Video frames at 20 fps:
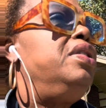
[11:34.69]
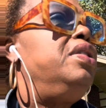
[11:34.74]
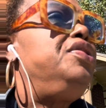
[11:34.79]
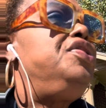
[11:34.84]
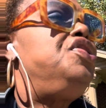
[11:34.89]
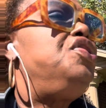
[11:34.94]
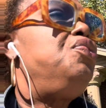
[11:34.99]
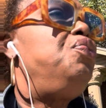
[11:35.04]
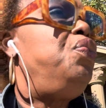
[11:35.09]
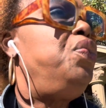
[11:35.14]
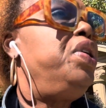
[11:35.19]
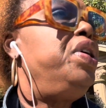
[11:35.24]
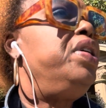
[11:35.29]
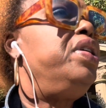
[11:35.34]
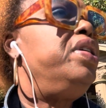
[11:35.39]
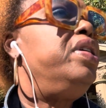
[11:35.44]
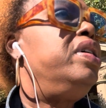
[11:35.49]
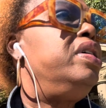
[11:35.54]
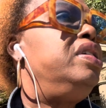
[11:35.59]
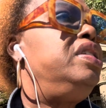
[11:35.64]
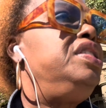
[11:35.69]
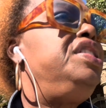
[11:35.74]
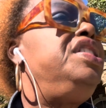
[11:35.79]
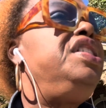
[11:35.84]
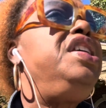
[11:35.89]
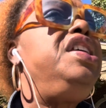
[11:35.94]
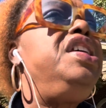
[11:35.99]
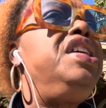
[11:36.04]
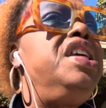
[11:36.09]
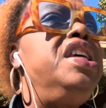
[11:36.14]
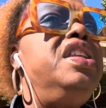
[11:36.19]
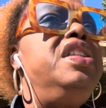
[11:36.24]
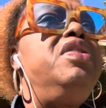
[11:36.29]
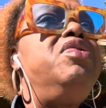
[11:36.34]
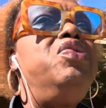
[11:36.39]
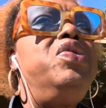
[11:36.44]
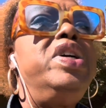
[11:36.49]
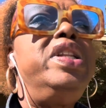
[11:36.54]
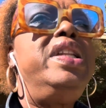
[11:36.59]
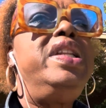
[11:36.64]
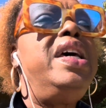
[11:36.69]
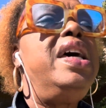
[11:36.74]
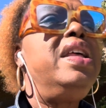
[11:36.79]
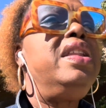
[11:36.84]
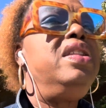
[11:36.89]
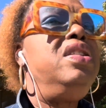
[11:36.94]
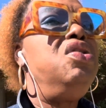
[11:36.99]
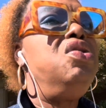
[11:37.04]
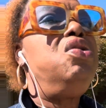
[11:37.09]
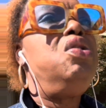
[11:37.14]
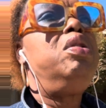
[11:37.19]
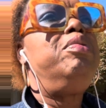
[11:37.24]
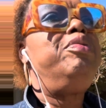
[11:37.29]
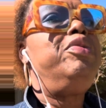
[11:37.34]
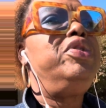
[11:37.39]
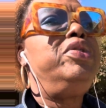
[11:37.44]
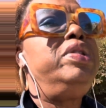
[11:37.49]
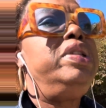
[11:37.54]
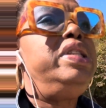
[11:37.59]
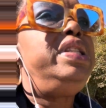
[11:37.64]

to where she can, well, not normal,